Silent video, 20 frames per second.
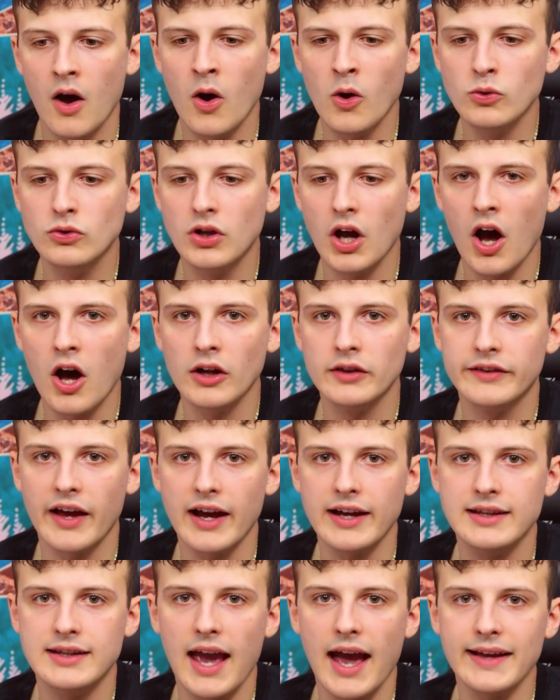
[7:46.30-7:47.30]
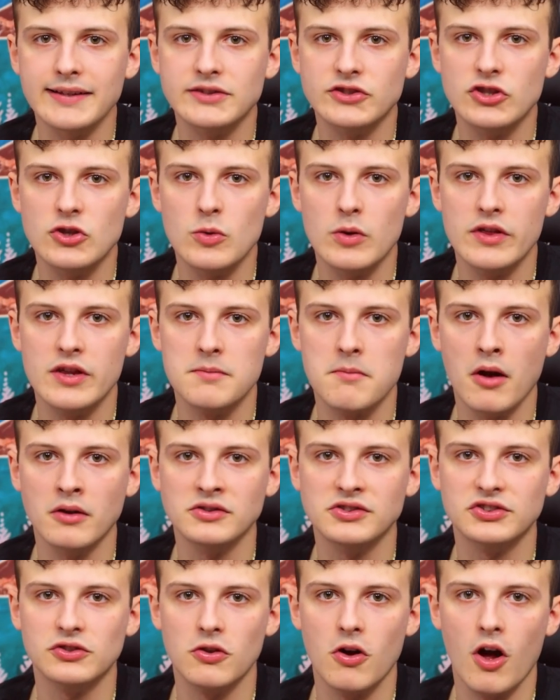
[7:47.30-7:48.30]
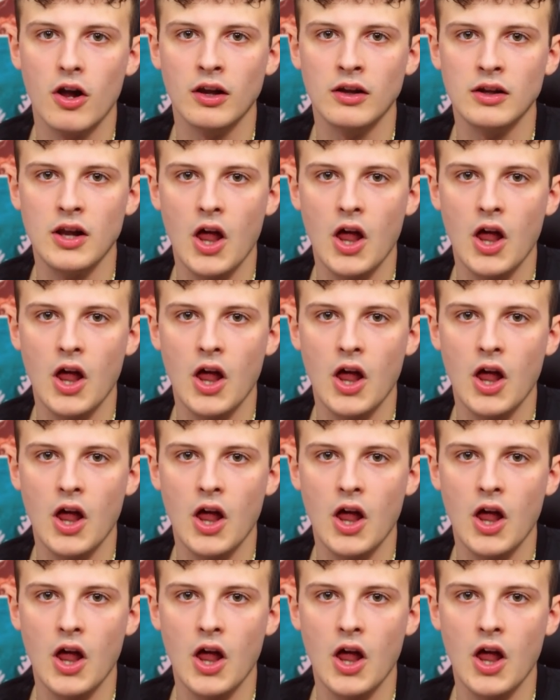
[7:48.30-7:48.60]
Oh god, I guess you were the monster all